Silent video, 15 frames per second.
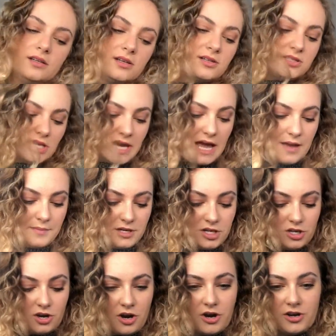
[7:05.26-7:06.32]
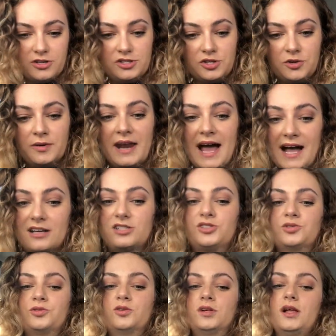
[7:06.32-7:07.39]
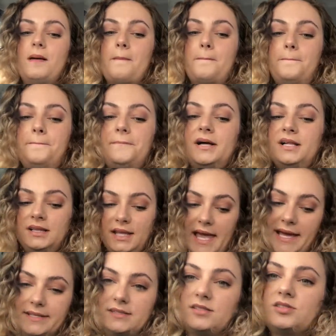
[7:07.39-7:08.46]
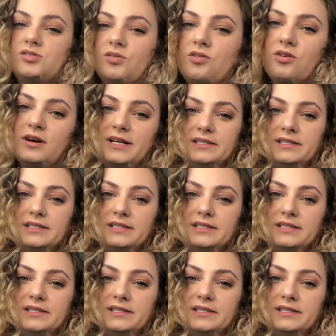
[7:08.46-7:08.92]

So now I'm gonna go to an actual plant store.